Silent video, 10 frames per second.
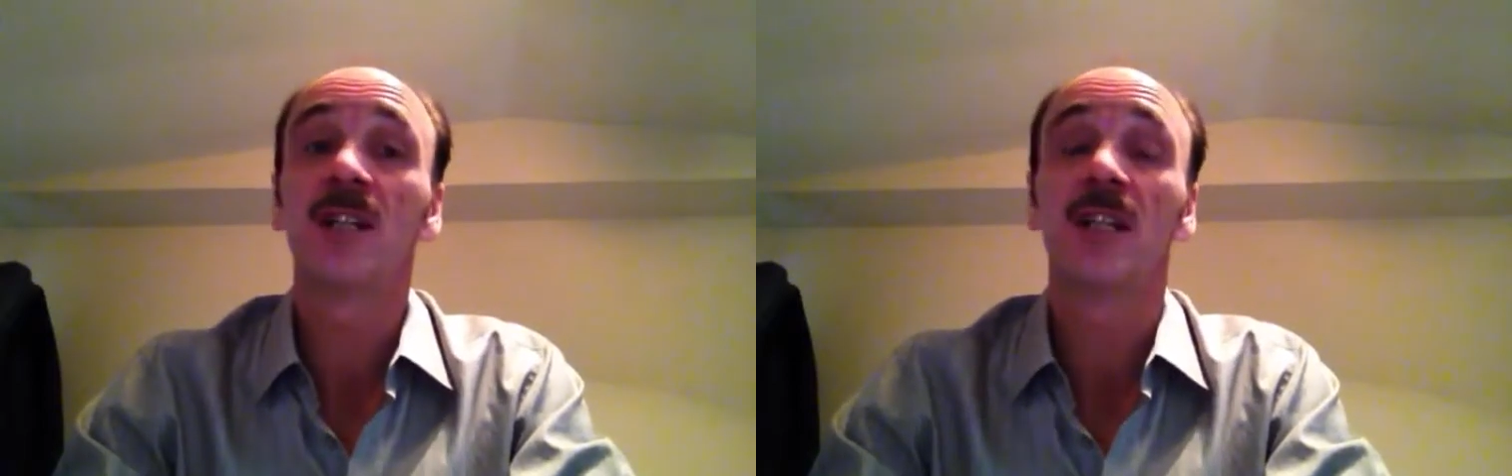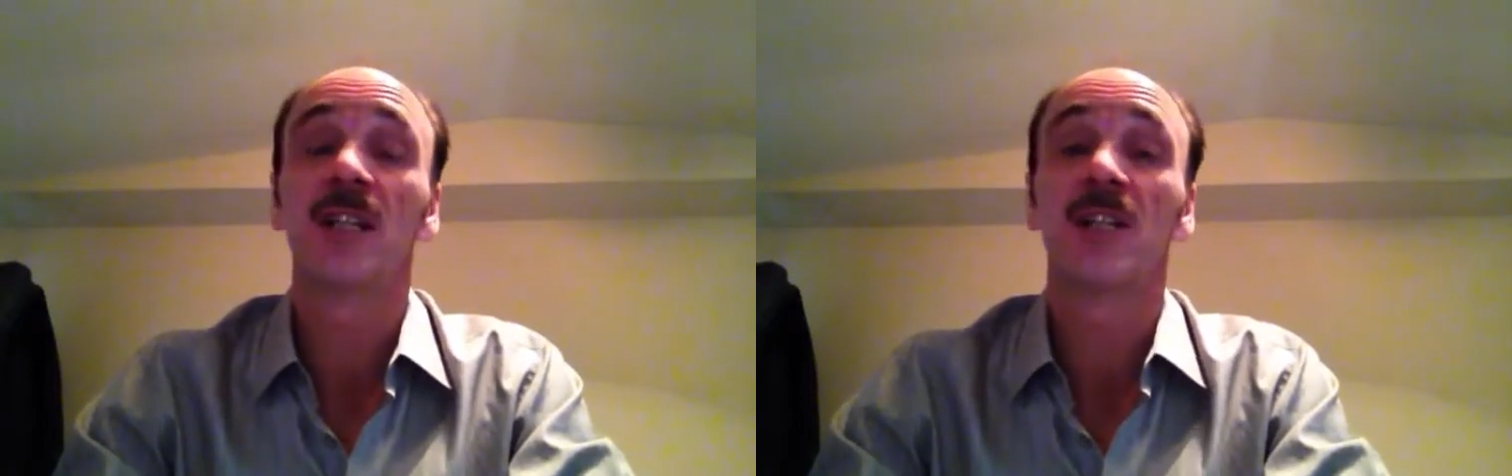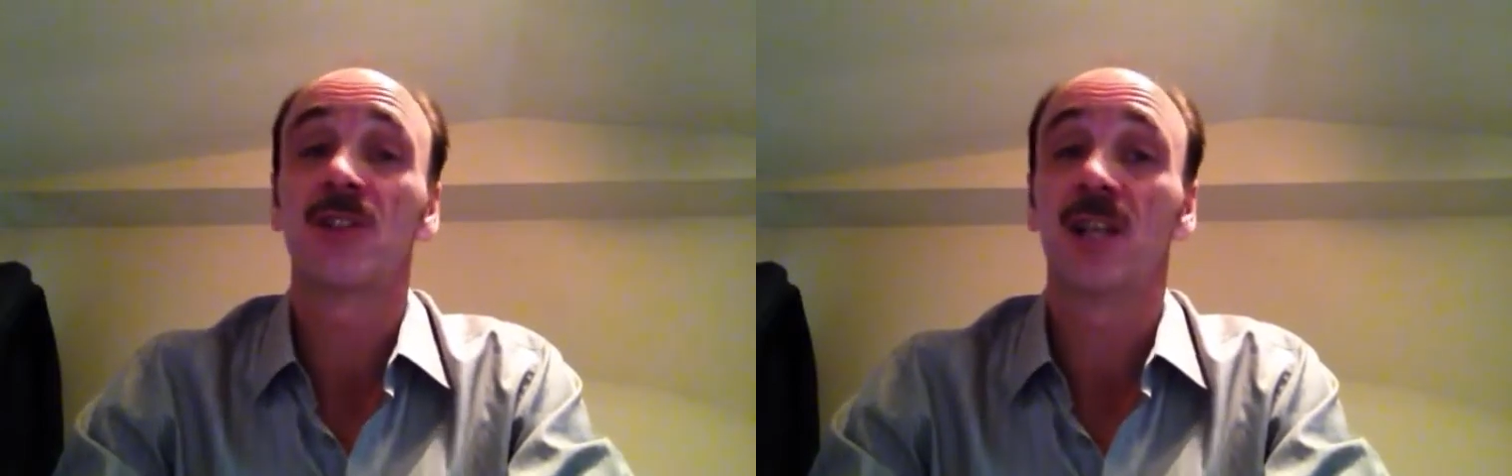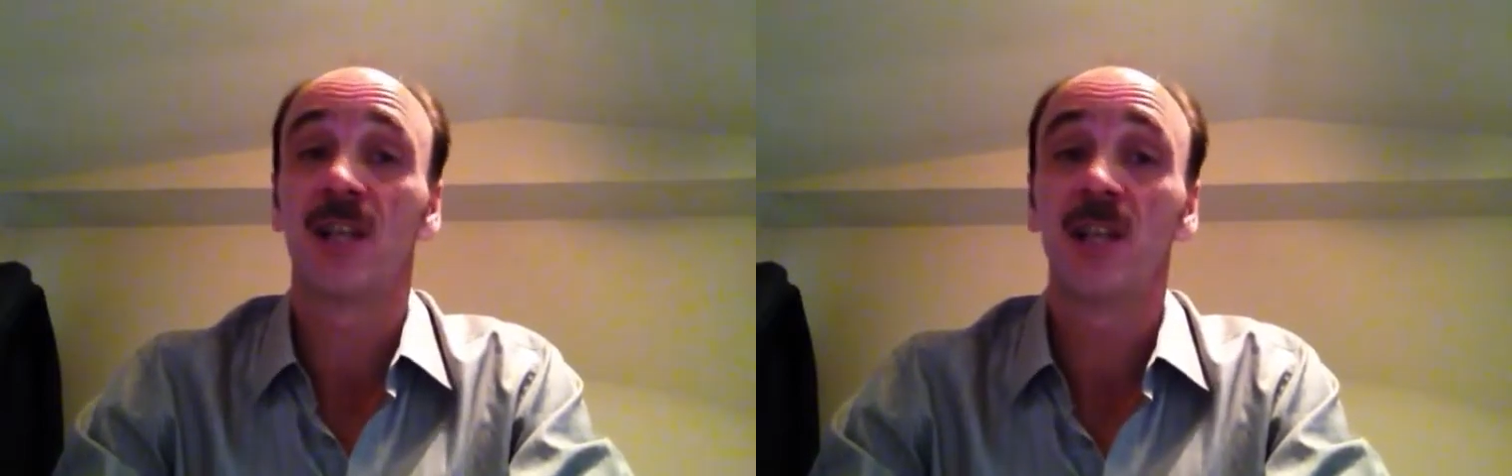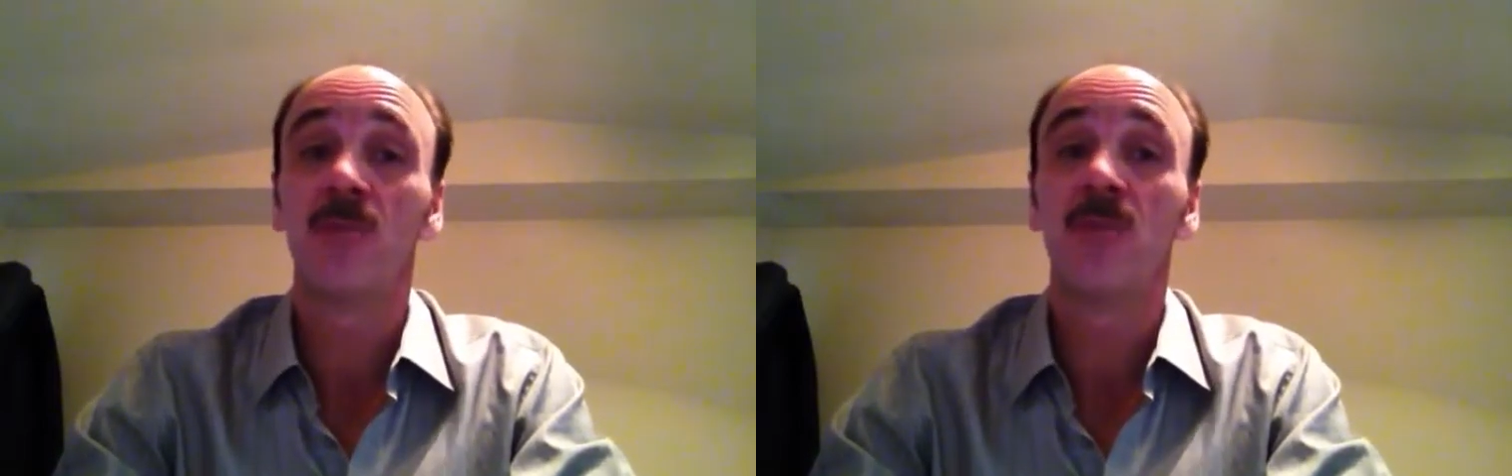nugget that's
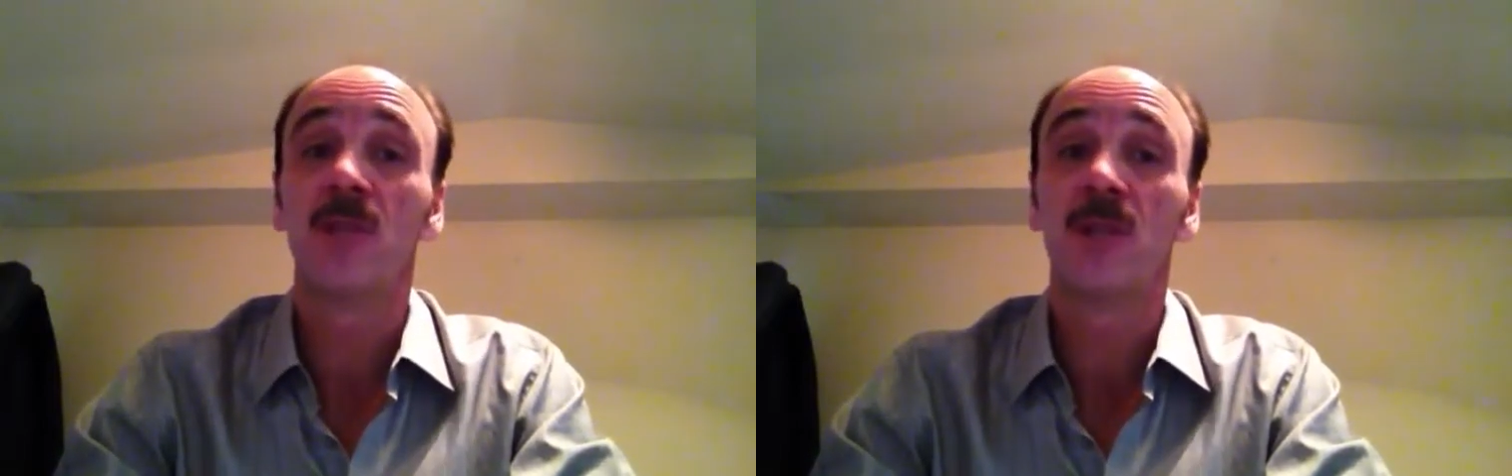going to help you